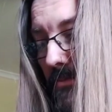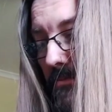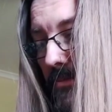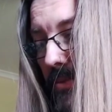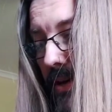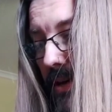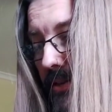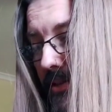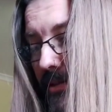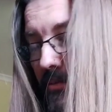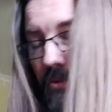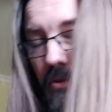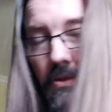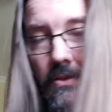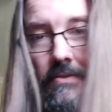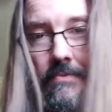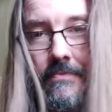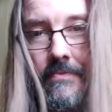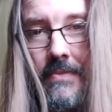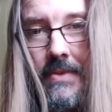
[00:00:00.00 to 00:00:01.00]
But as I've
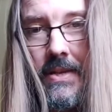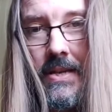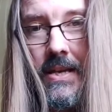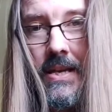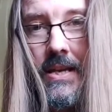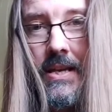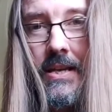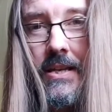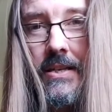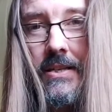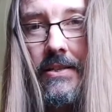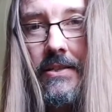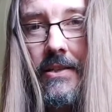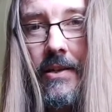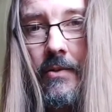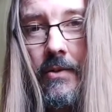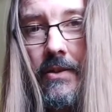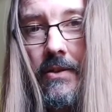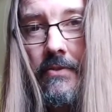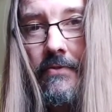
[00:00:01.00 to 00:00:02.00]
been
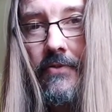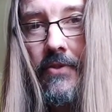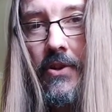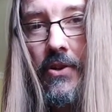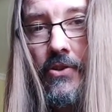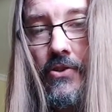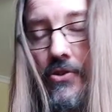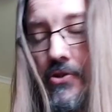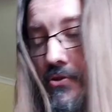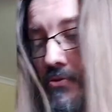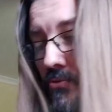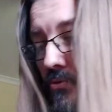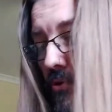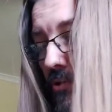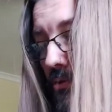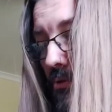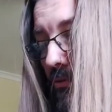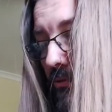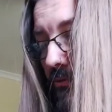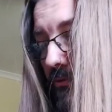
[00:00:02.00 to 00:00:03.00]
extolling the virtue
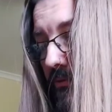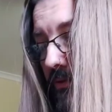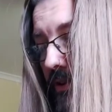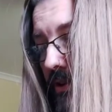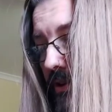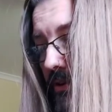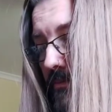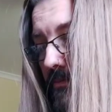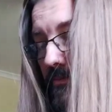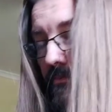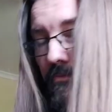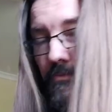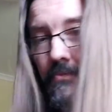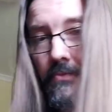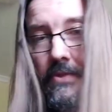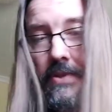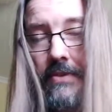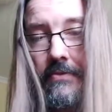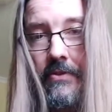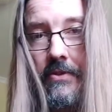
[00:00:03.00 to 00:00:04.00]
of
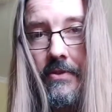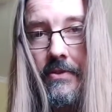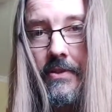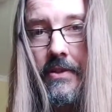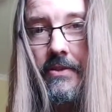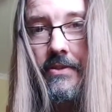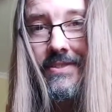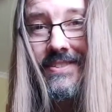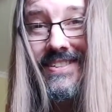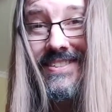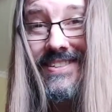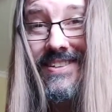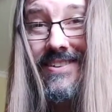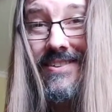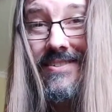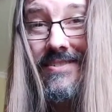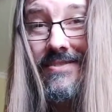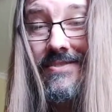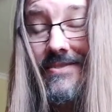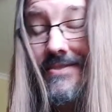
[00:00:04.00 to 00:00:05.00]
Devil & Sons
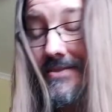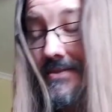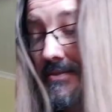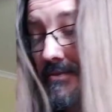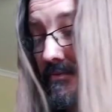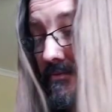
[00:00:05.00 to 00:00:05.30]
guitars